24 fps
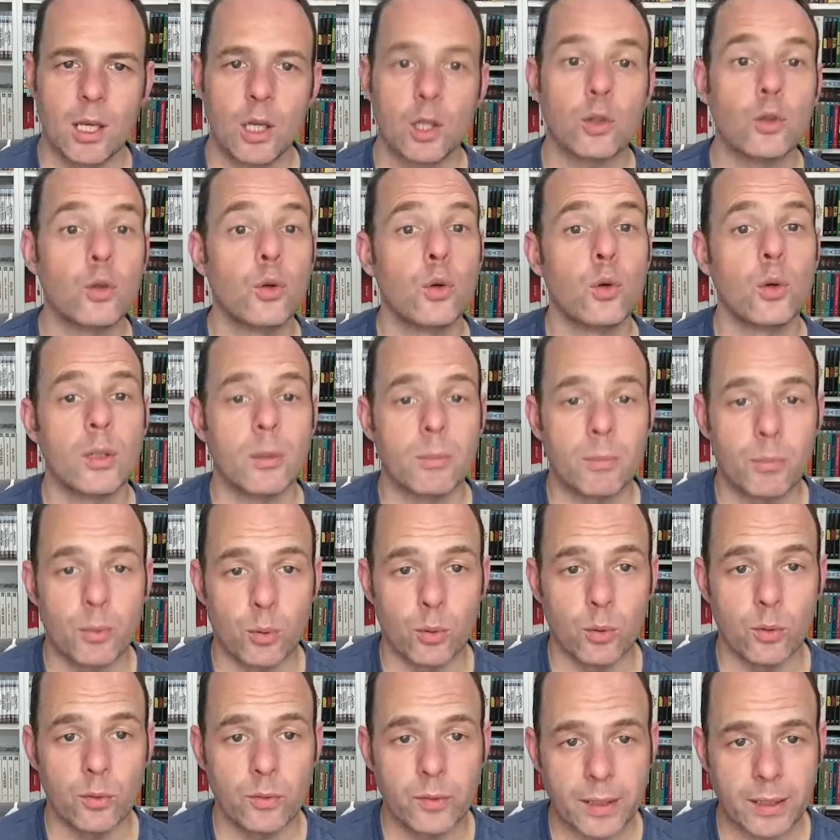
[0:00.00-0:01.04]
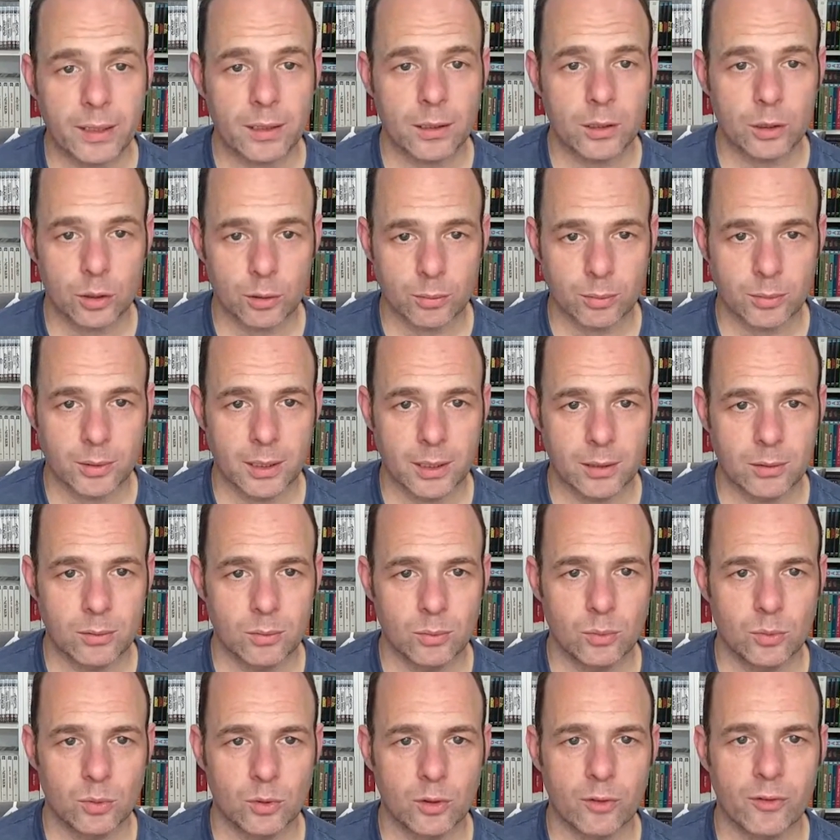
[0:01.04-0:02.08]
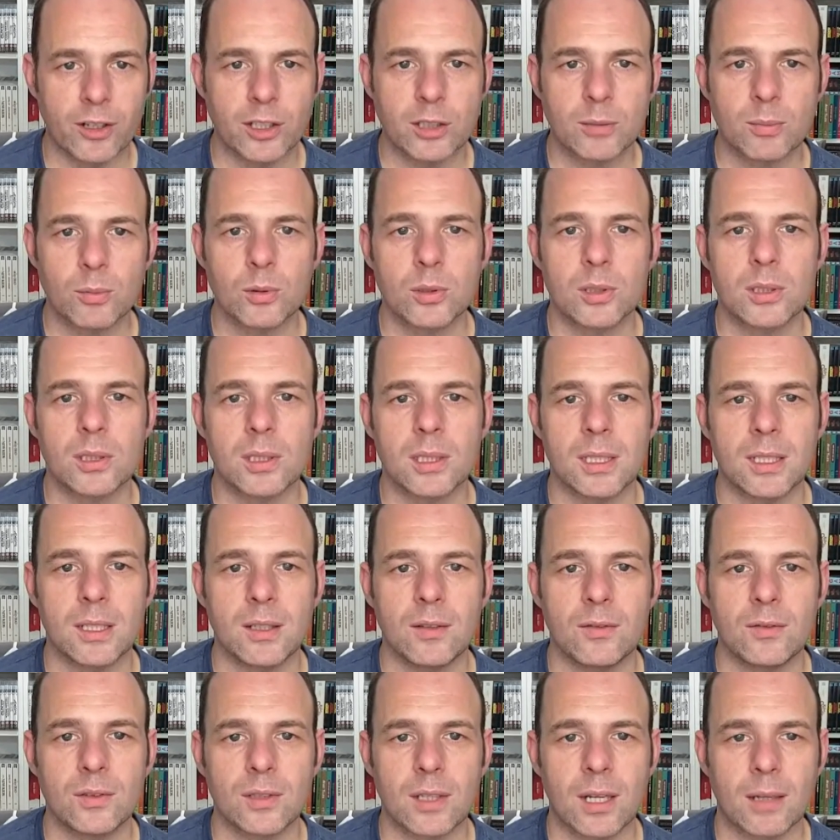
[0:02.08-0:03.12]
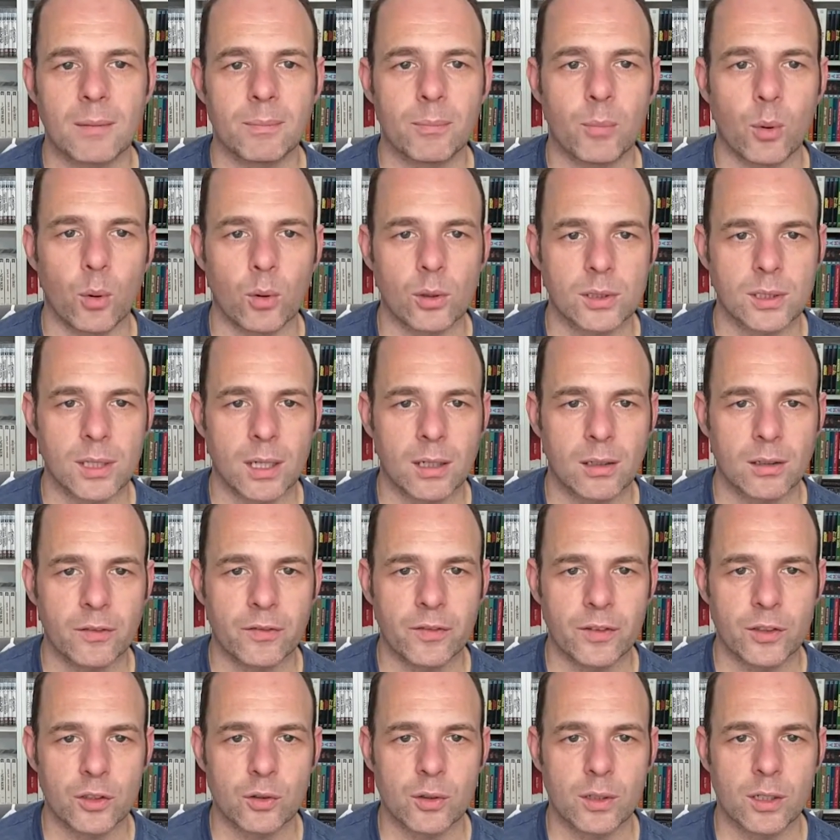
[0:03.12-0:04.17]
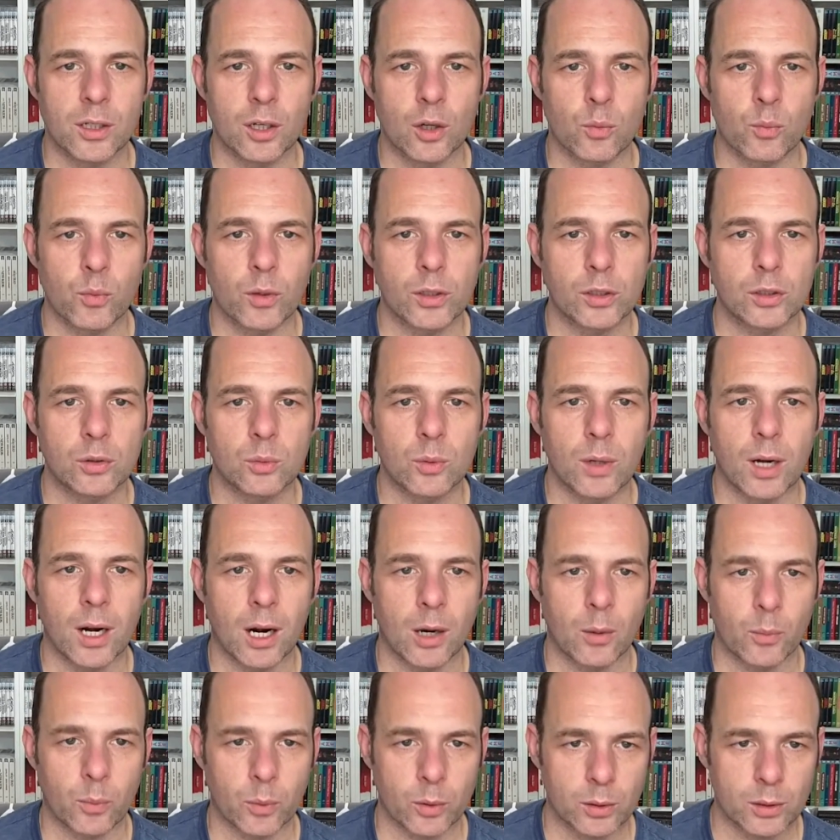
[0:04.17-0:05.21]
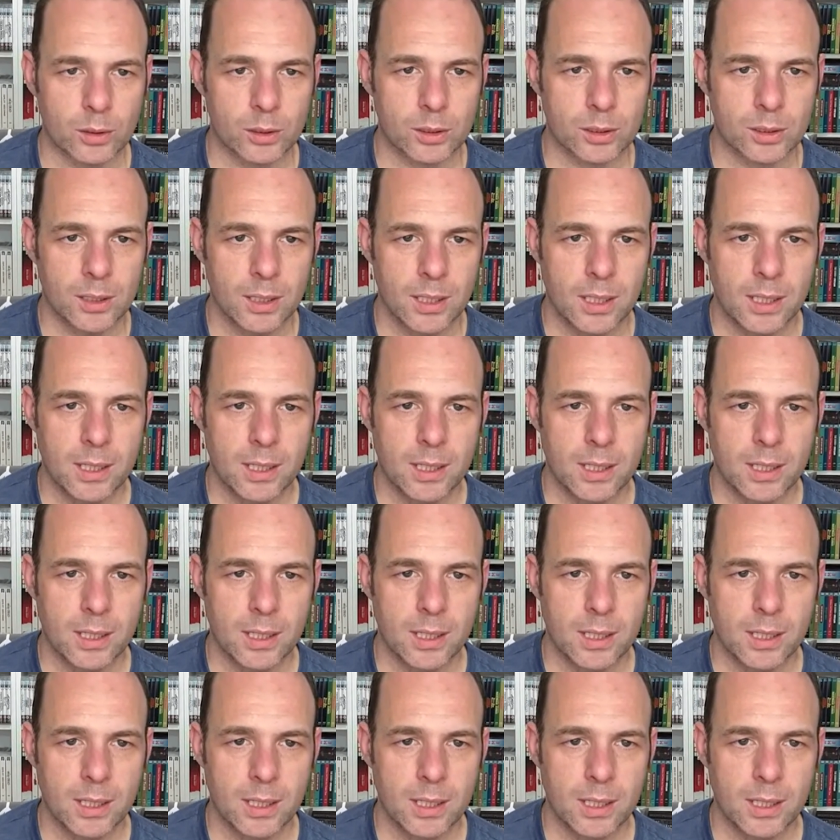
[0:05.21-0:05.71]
New and improved English subtitles, reversible sleeves and box art featuring original artworks,